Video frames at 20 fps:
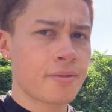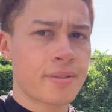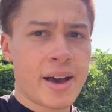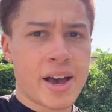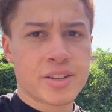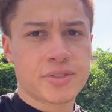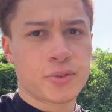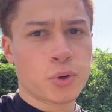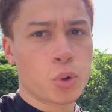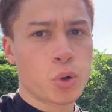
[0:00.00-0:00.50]

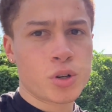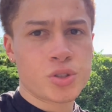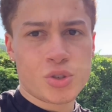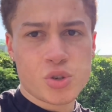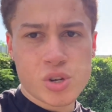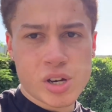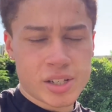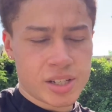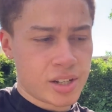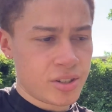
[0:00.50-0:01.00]
fast forward, so
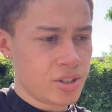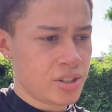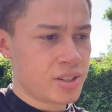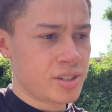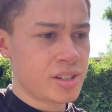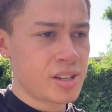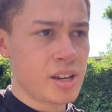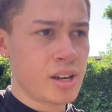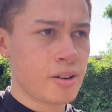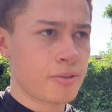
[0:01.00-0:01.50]
you guys can just
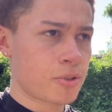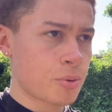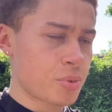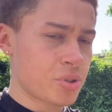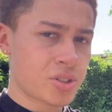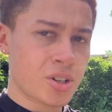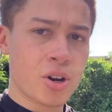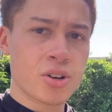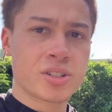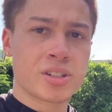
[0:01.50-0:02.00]
see it from
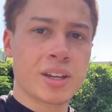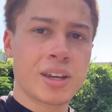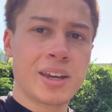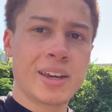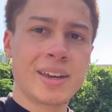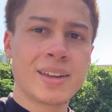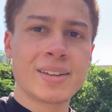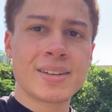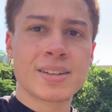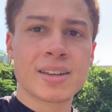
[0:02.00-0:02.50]
start to
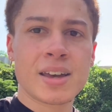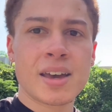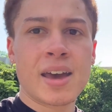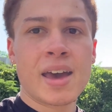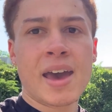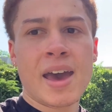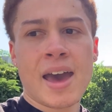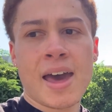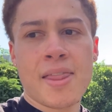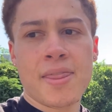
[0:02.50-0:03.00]

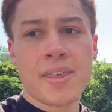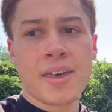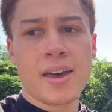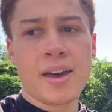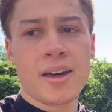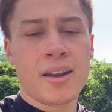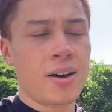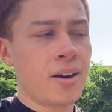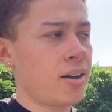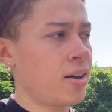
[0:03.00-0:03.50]
end, and
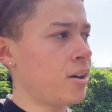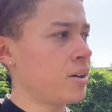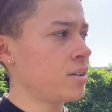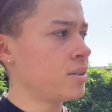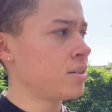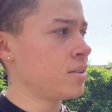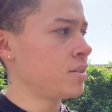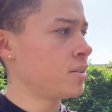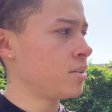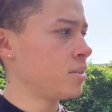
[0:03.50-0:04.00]
then
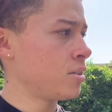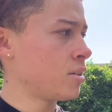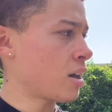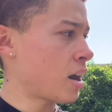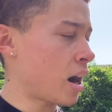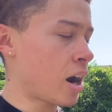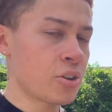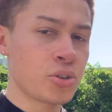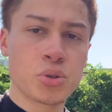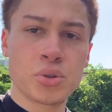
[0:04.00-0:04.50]

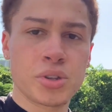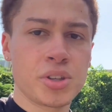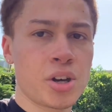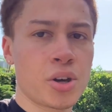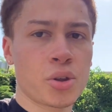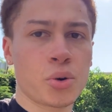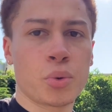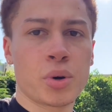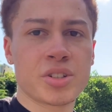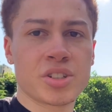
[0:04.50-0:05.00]
I'll do the
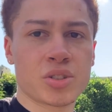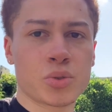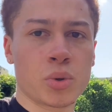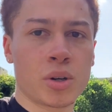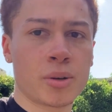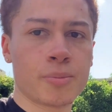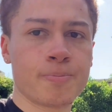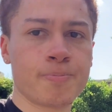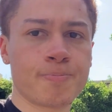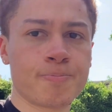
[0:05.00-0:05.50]
other ones as well.